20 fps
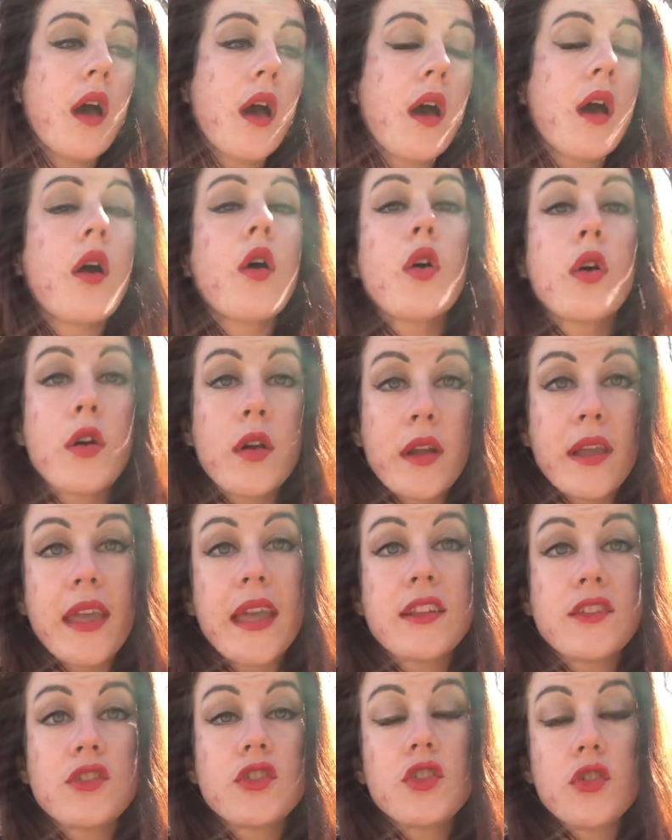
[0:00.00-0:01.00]
or
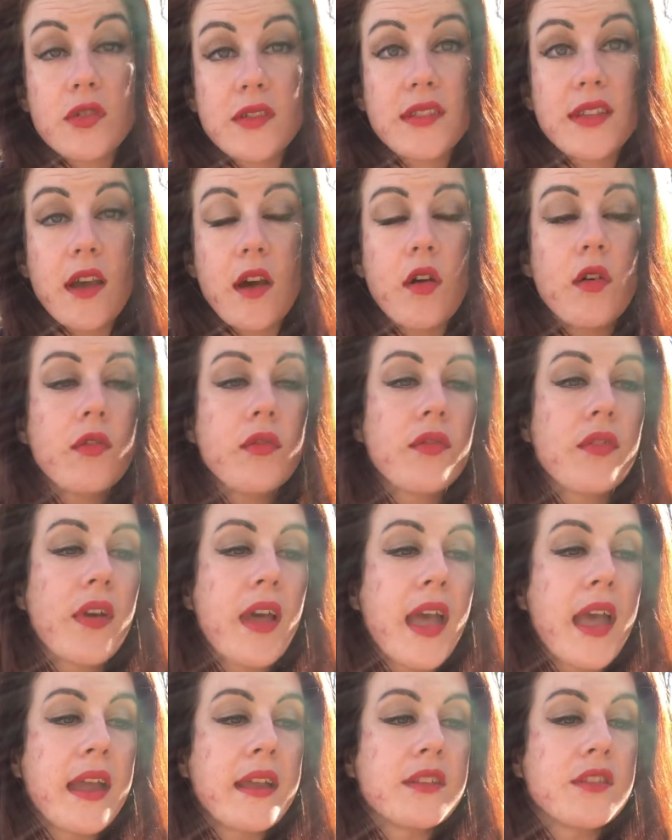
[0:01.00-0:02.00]
against yourself,
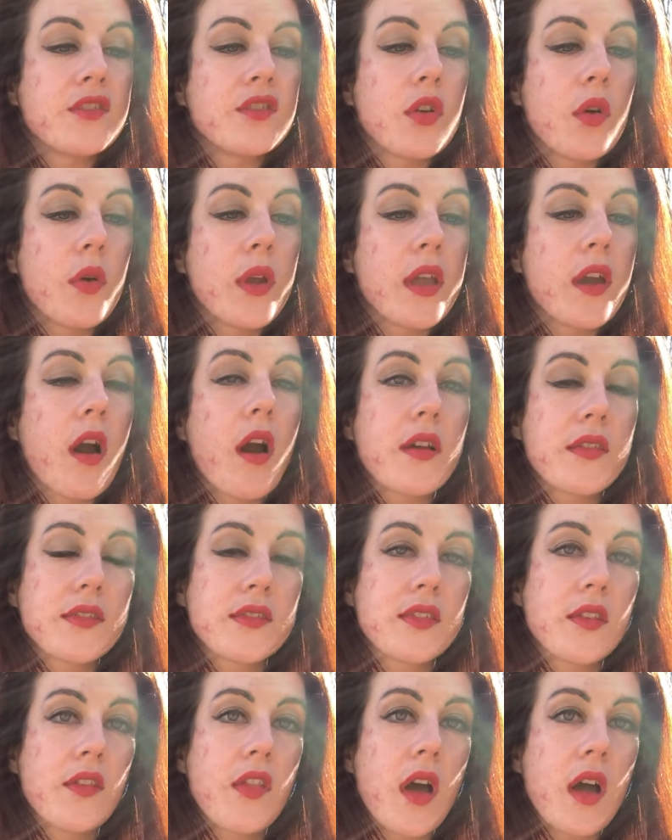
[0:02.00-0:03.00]
and so it
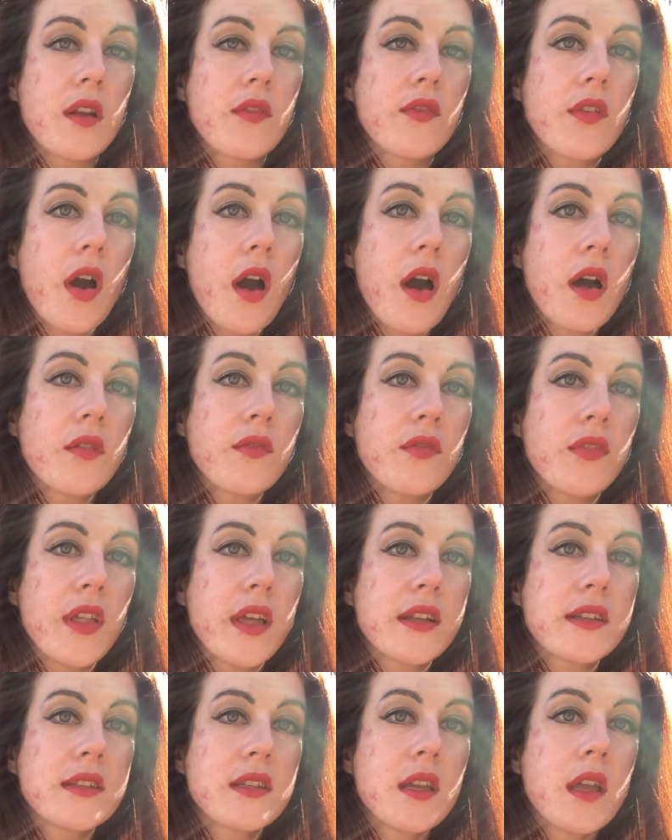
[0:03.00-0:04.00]
causes a lot of
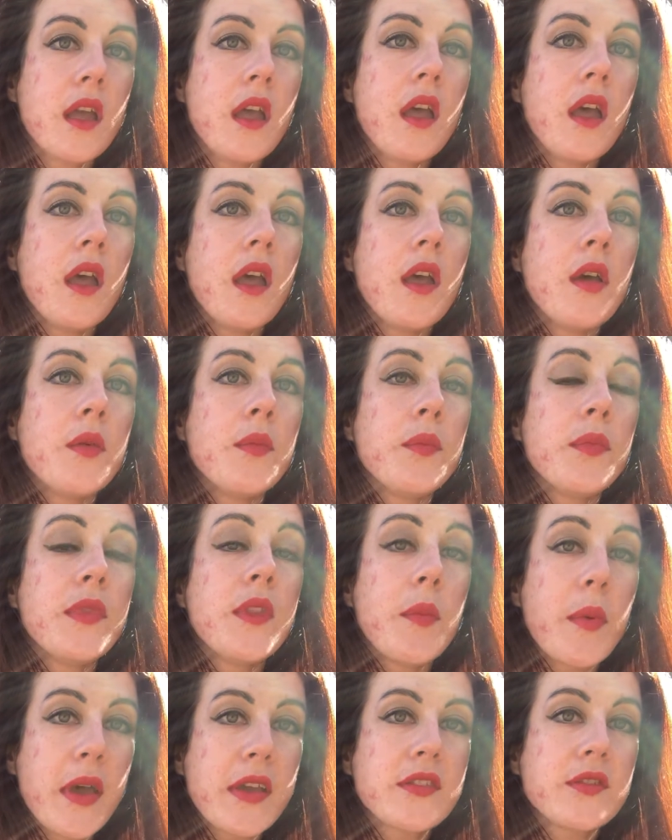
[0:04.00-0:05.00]
conflict.
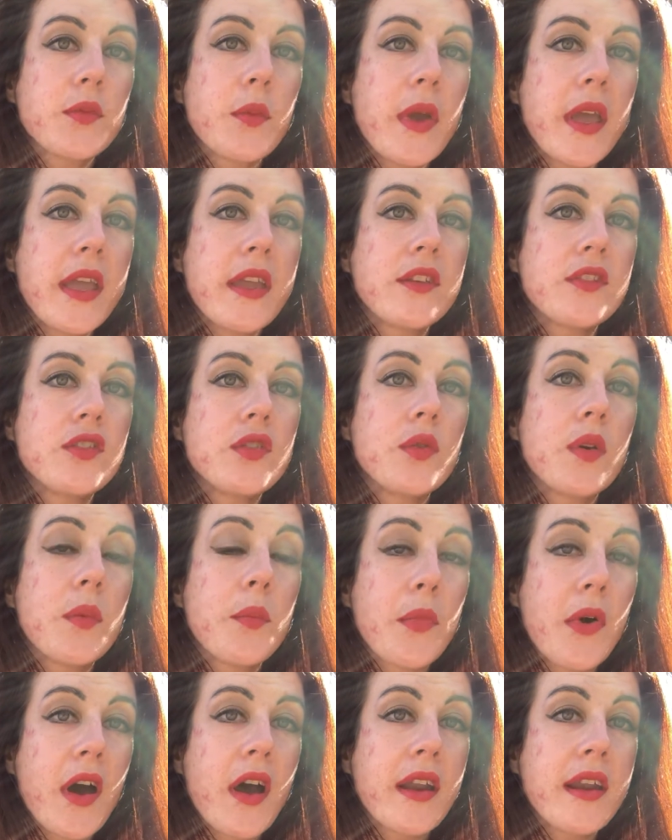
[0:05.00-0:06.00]
The best way to
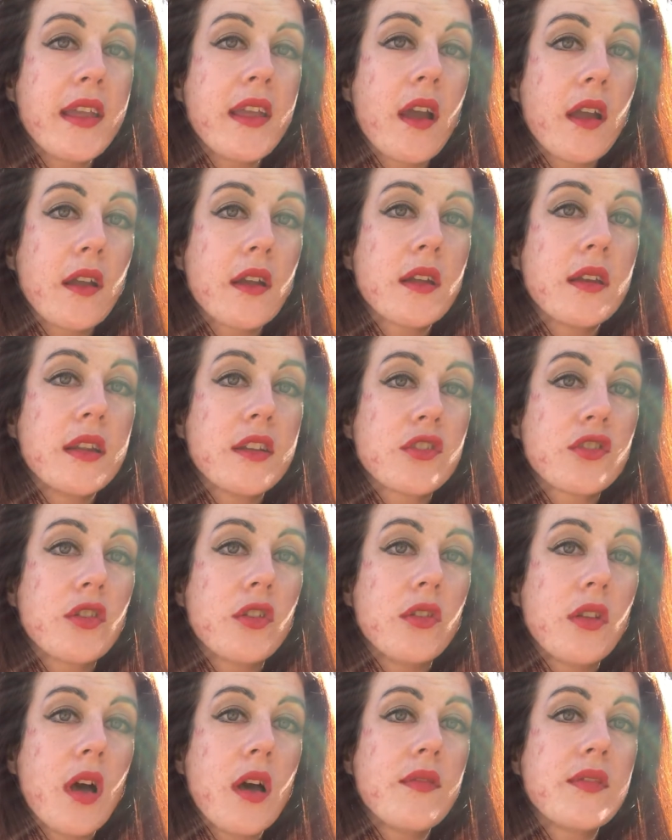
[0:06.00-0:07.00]
embody
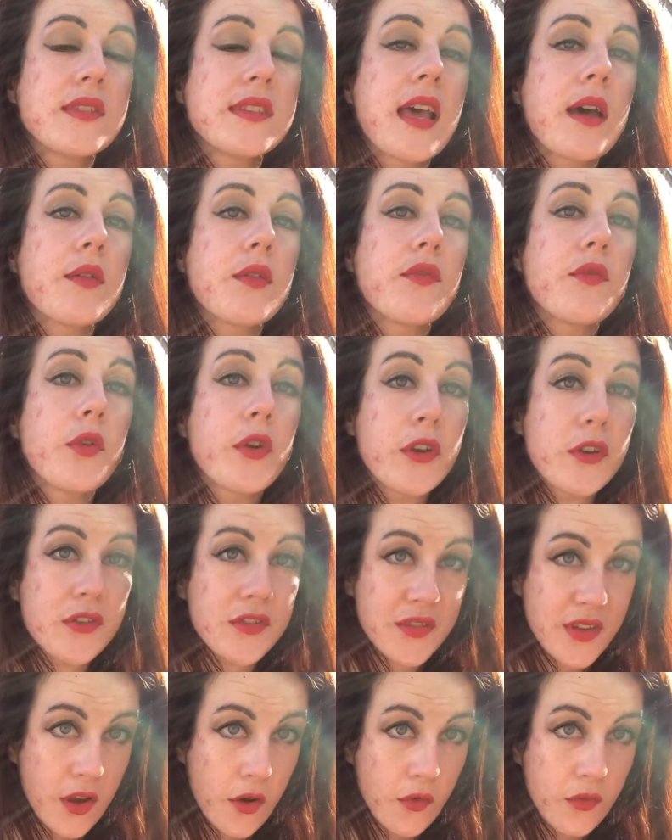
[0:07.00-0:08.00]
unconditional love is have it for
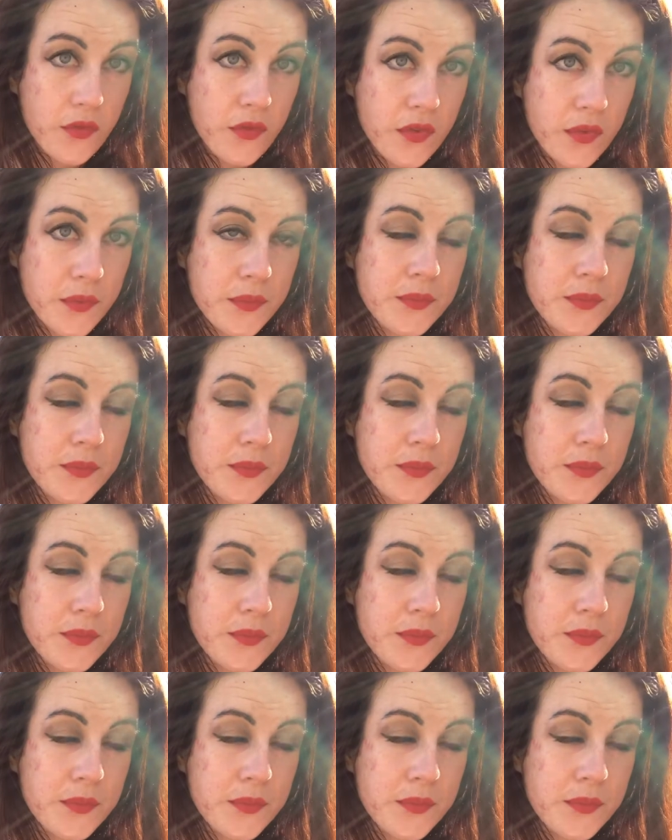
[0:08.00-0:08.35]
yourself.